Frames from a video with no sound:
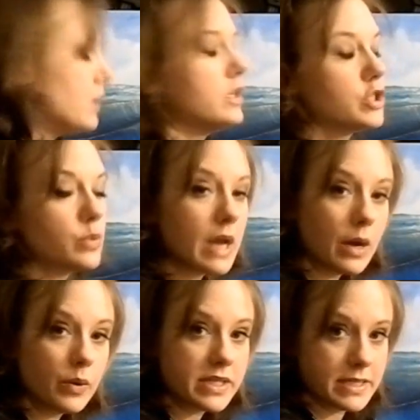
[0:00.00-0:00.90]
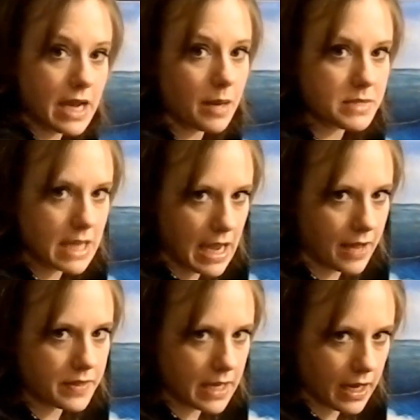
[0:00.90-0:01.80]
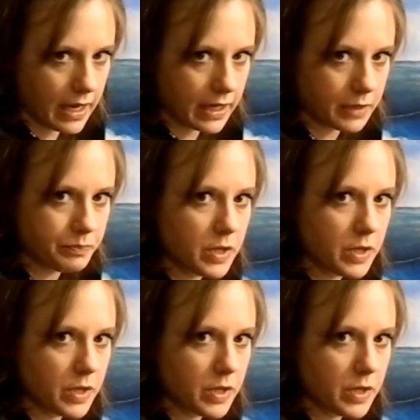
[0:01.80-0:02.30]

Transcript: So now it's time to add the eye.